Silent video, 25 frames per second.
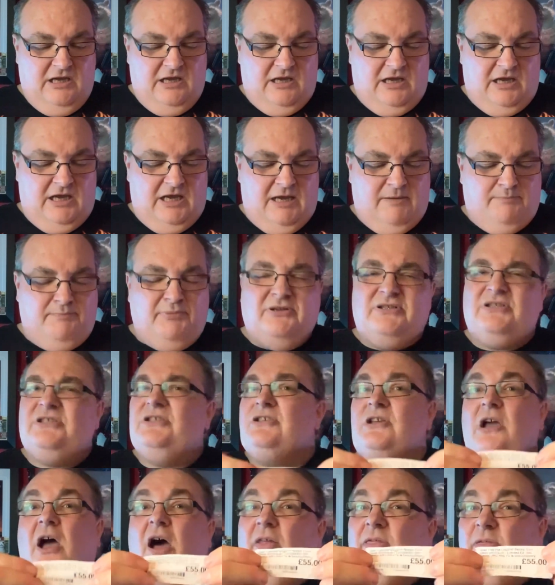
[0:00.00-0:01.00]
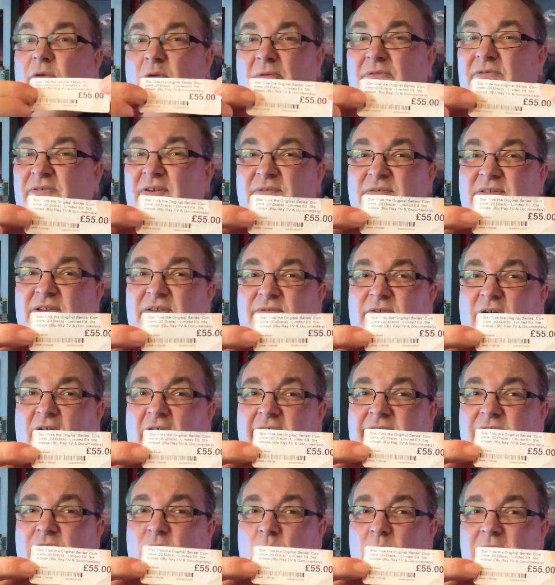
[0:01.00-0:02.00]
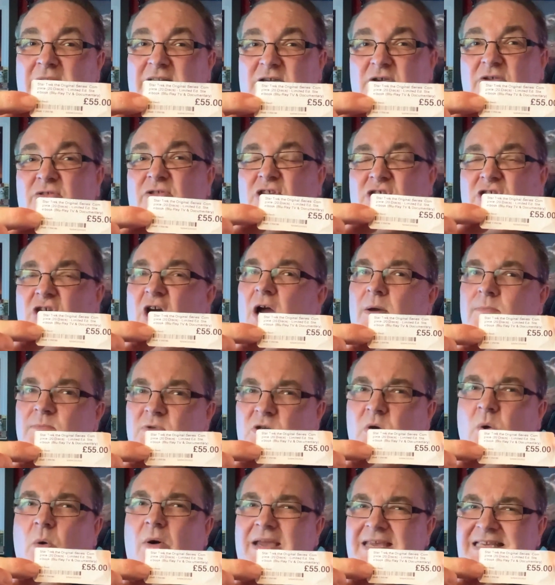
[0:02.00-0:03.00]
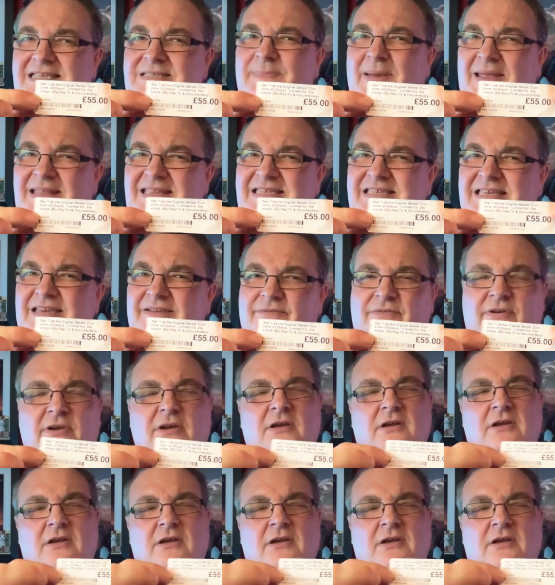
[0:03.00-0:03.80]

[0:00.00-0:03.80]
Uh, but I thought 55 quid at the time was quite expensive.